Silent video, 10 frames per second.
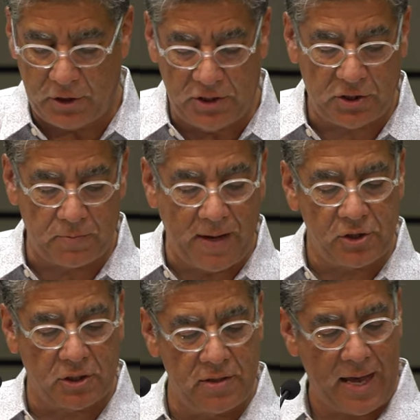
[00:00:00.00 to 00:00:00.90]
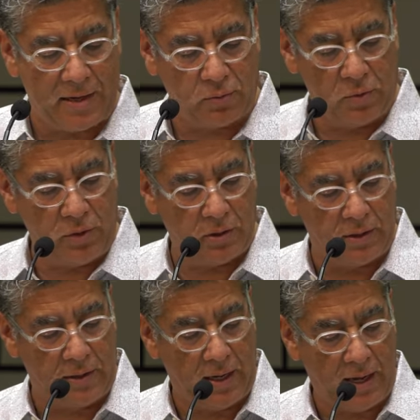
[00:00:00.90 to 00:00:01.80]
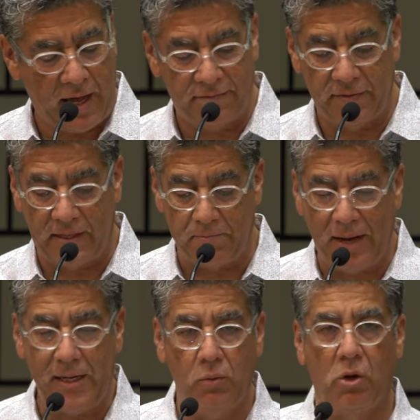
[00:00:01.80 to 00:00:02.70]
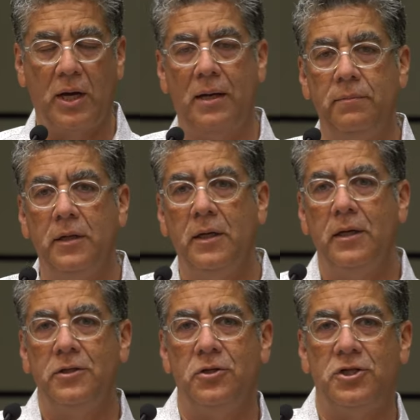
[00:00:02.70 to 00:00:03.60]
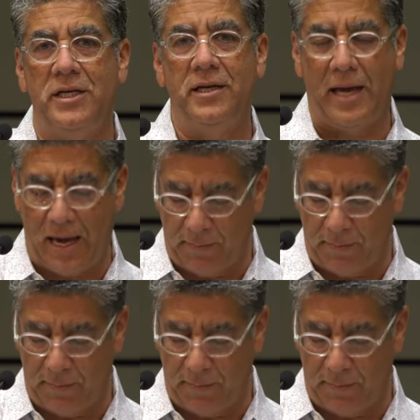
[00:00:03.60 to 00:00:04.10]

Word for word: Jesus mentioned that when we are in heaven, that many will come to seek